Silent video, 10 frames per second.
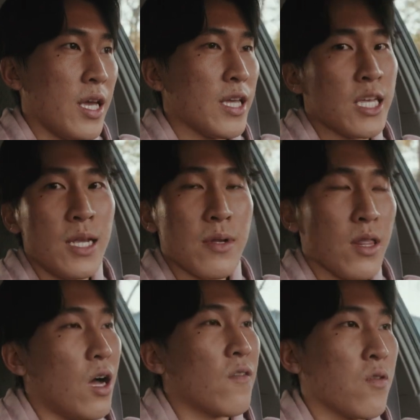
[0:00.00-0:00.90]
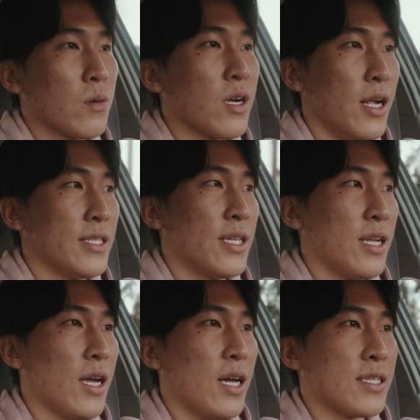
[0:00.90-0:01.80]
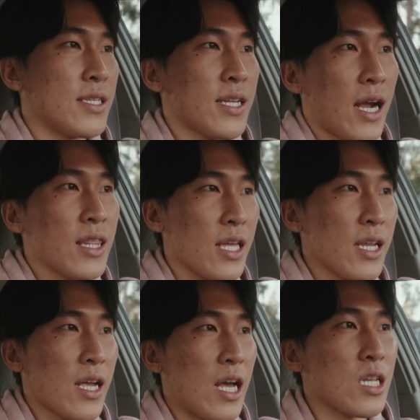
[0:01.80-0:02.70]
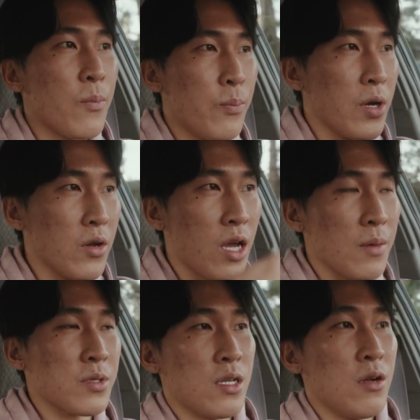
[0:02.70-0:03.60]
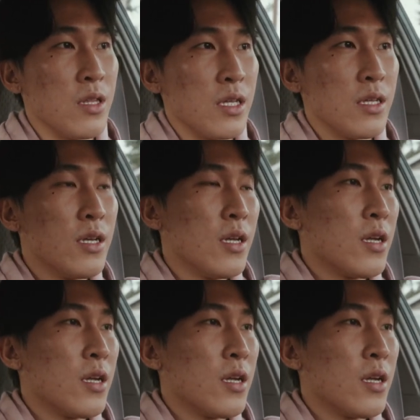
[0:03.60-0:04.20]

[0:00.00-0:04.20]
and keep the long form content as a side thing as I build it up slowly.